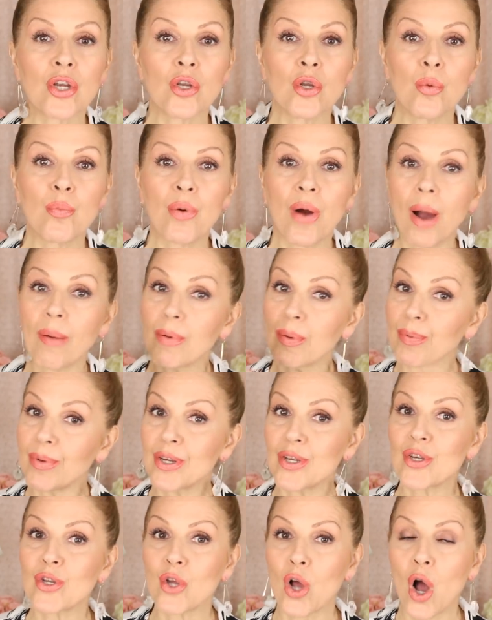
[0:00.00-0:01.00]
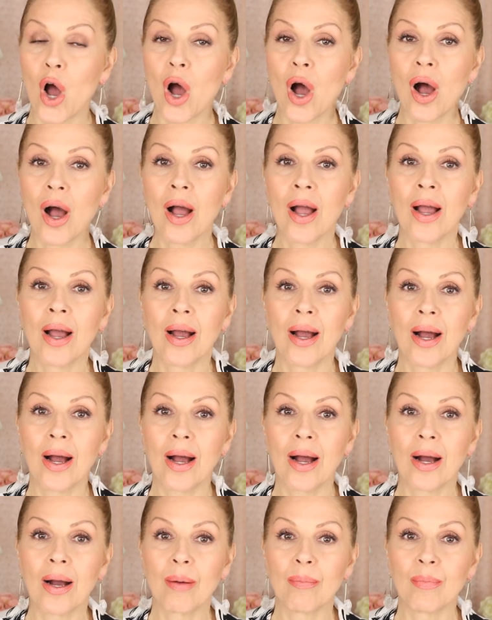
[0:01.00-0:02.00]
you probably saw saw
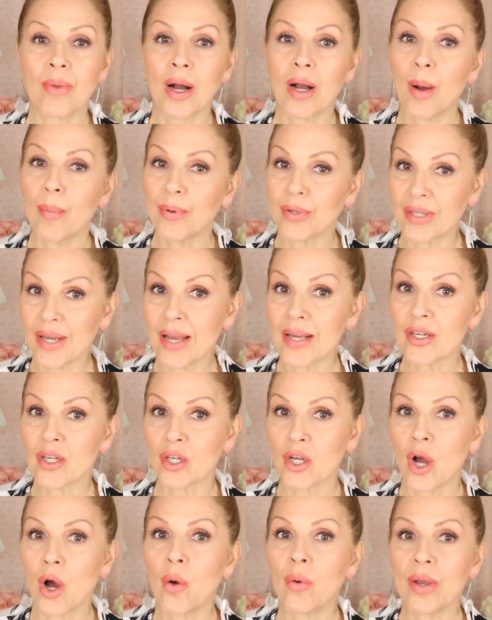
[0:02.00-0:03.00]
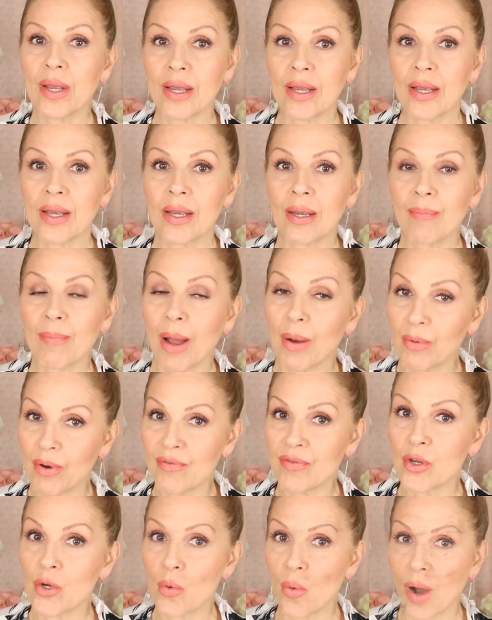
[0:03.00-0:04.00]
um, a couple days ago my
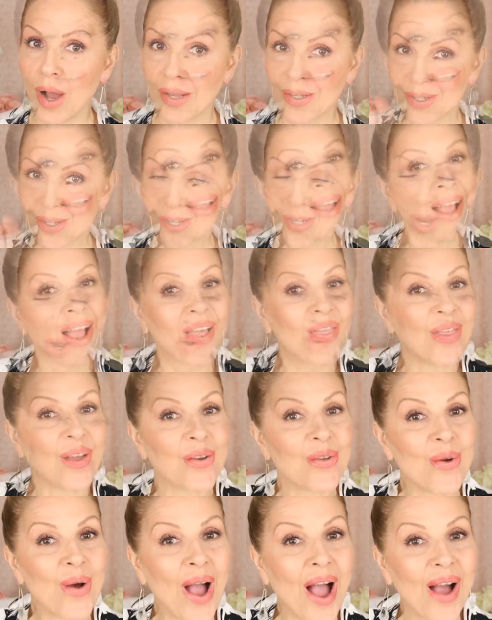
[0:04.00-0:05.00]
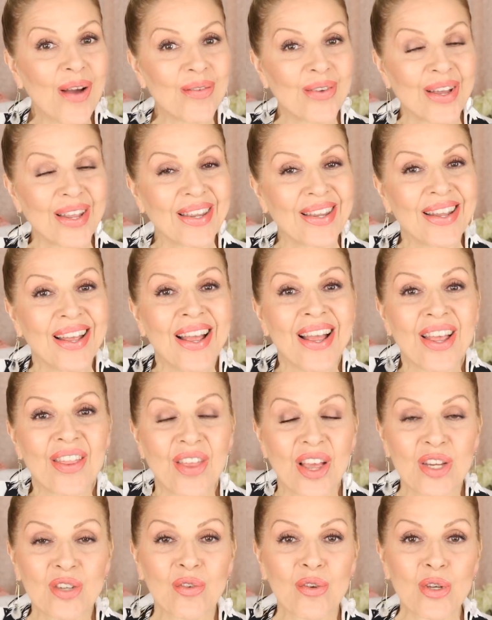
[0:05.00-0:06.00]
review on. So. And there you have it.
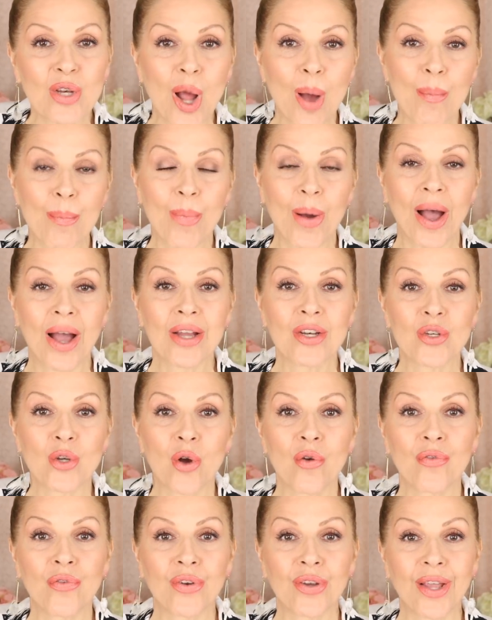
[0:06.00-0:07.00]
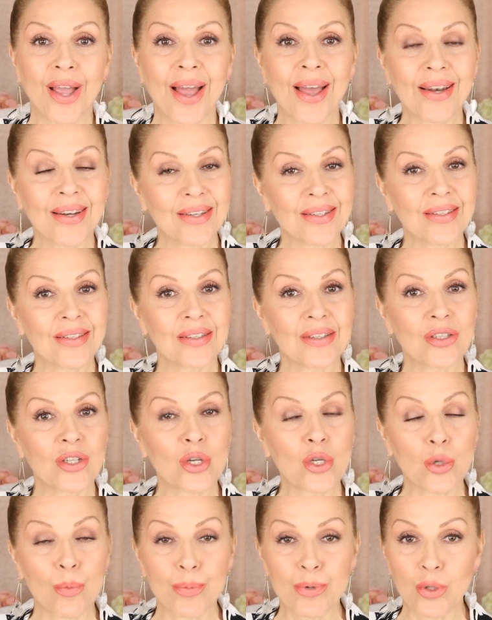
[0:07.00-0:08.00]
Thanks for stopping by. Don't forget to
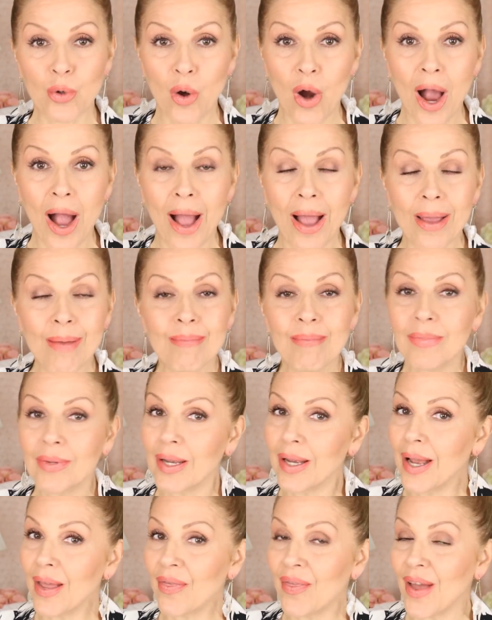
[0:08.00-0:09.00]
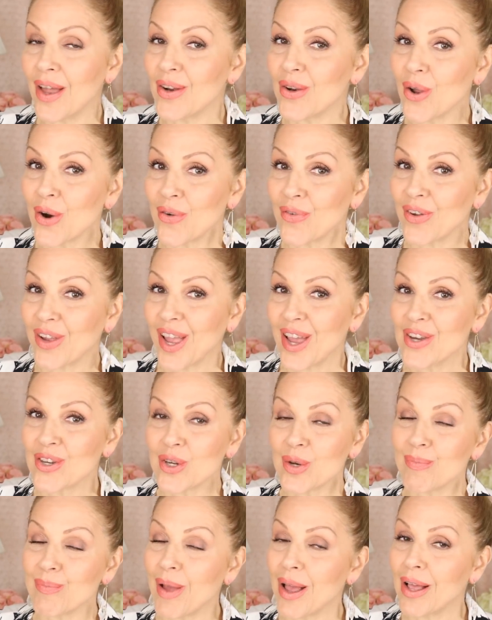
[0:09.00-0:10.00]
subscribe, hit that
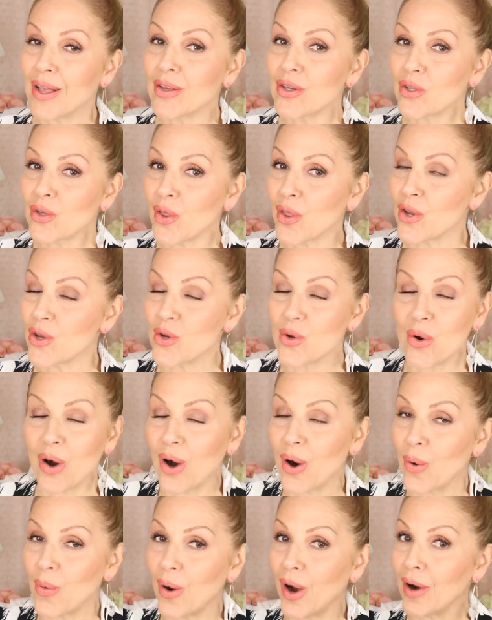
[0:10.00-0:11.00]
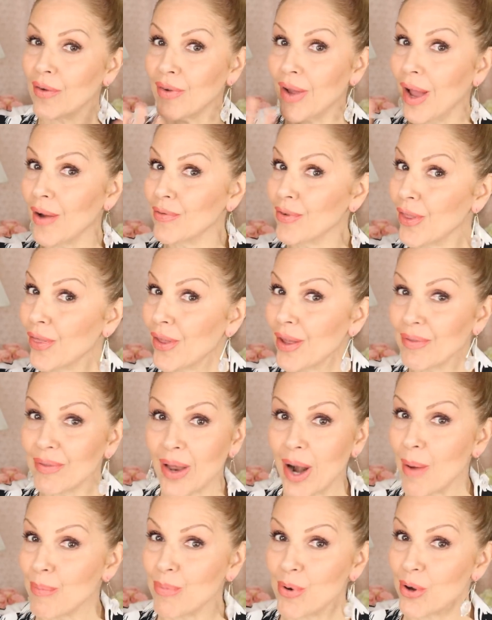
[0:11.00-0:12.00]
notification bell so that you are aware of everything
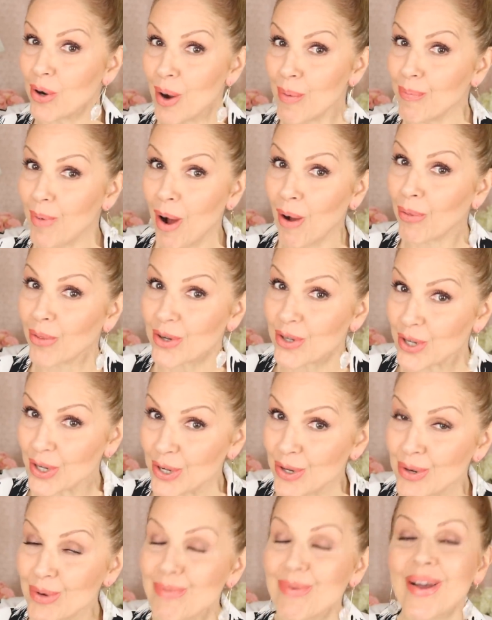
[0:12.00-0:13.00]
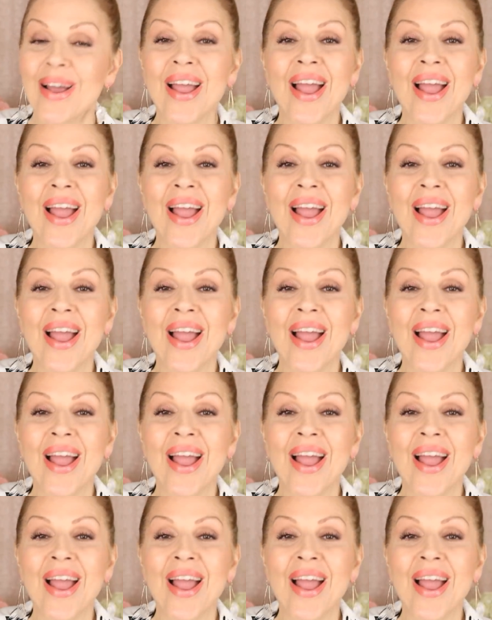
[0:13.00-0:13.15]
that I put up on the tube,